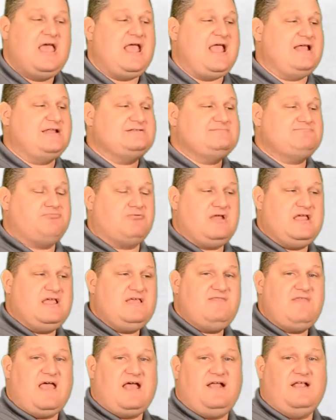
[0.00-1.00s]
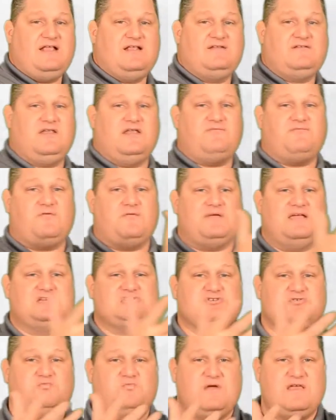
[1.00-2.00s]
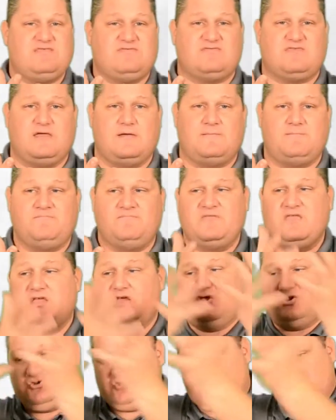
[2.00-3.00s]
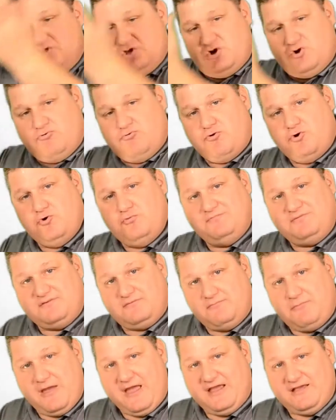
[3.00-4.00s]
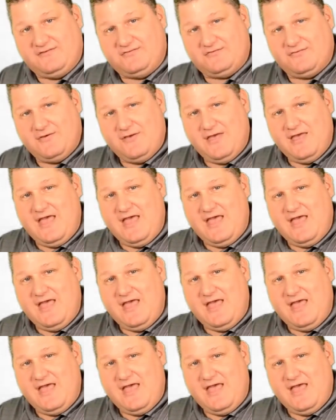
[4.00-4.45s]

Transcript: and bring that information with them to the group space.